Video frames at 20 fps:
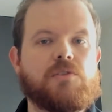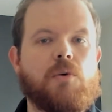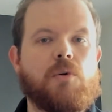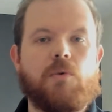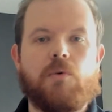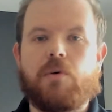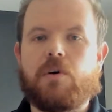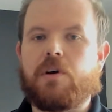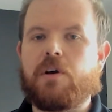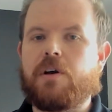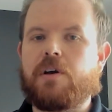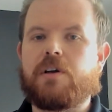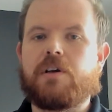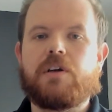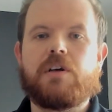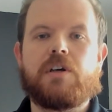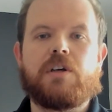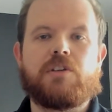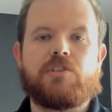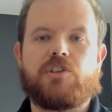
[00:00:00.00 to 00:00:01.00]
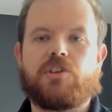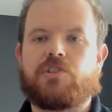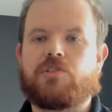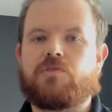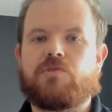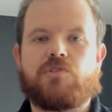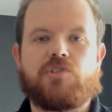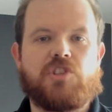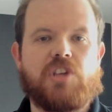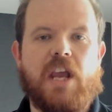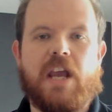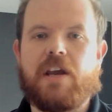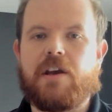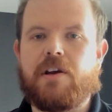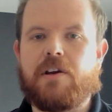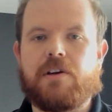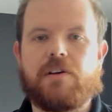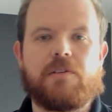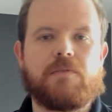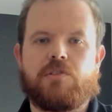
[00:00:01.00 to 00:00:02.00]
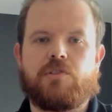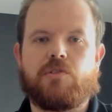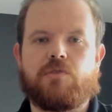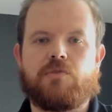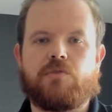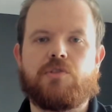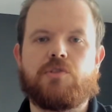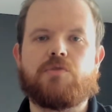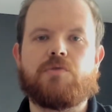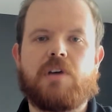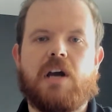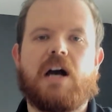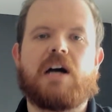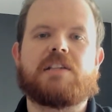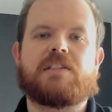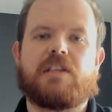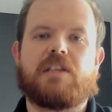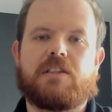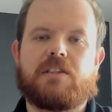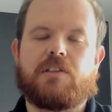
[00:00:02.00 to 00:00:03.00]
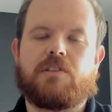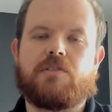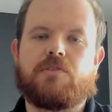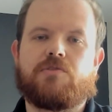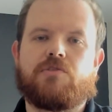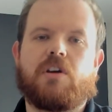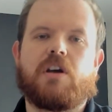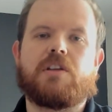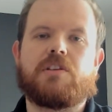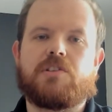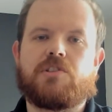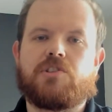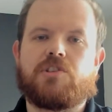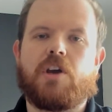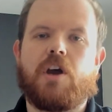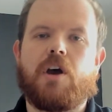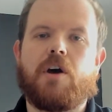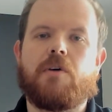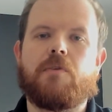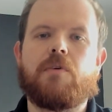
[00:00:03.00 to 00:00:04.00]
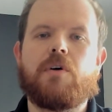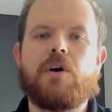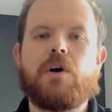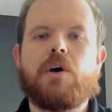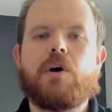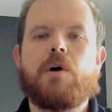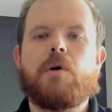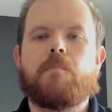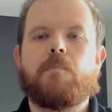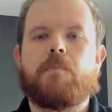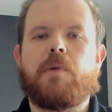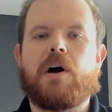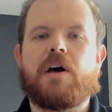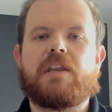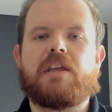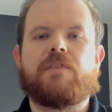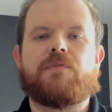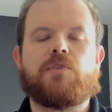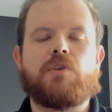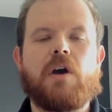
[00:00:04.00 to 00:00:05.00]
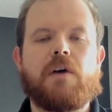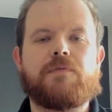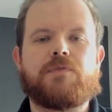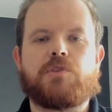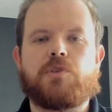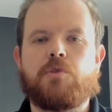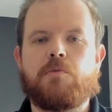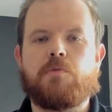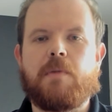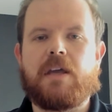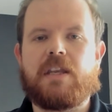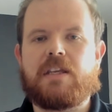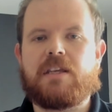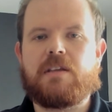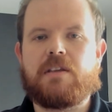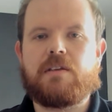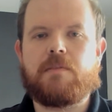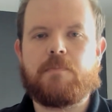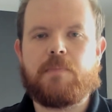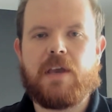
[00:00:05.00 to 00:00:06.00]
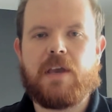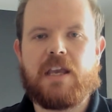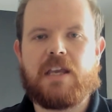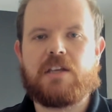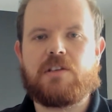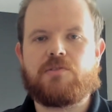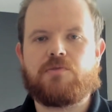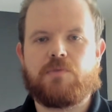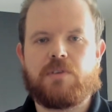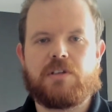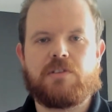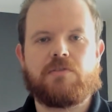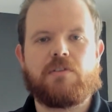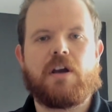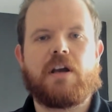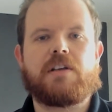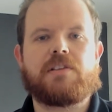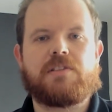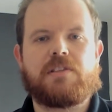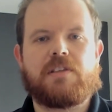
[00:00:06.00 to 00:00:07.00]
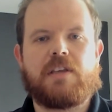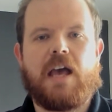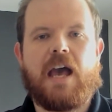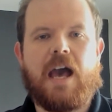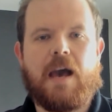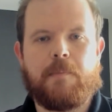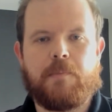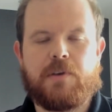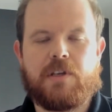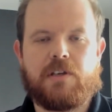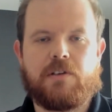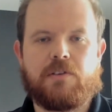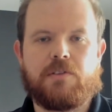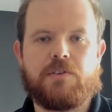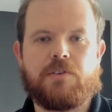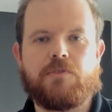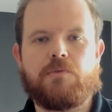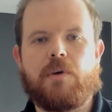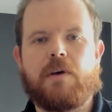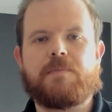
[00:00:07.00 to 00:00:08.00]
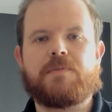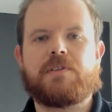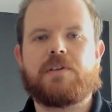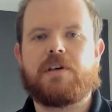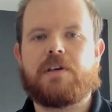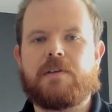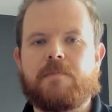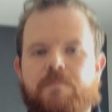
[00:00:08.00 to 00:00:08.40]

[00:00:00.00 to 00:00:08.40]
or just share your new content that you're trying to show. But if you have too many page redirects happening on your website,